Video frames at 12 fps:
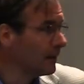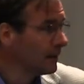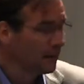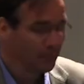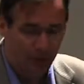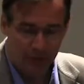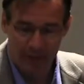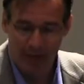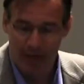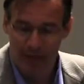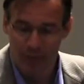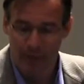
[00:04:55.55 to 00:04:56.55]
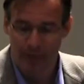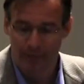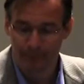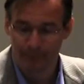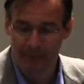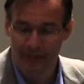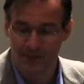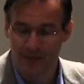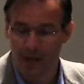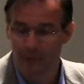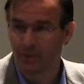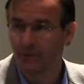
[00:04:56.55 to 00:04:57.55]
computer hardware that is
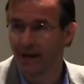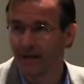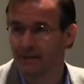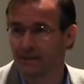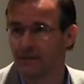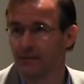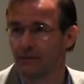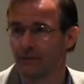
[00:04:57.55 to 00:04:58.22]
optimized